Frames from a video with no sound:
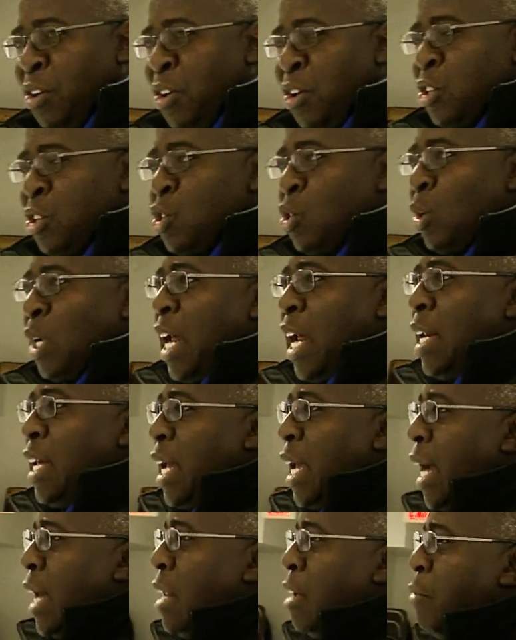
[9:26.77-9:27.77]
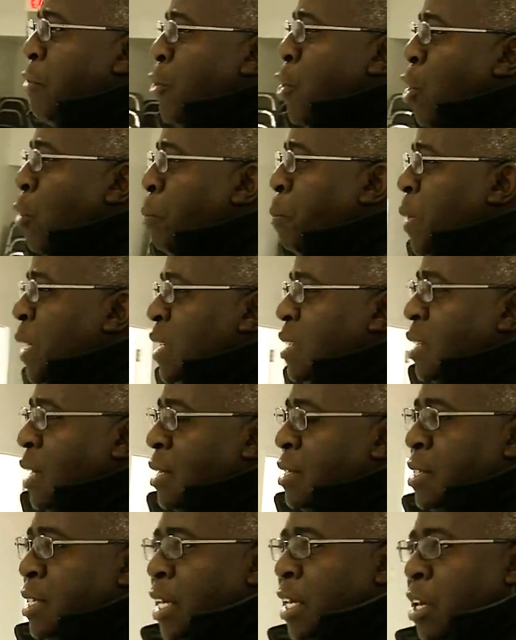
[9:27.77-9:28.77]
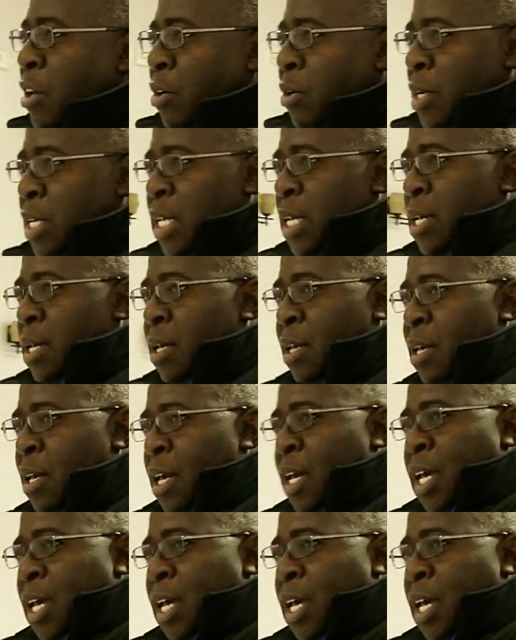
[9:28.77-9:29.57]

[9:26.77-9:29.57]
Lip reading: so that he can evoke peace and security.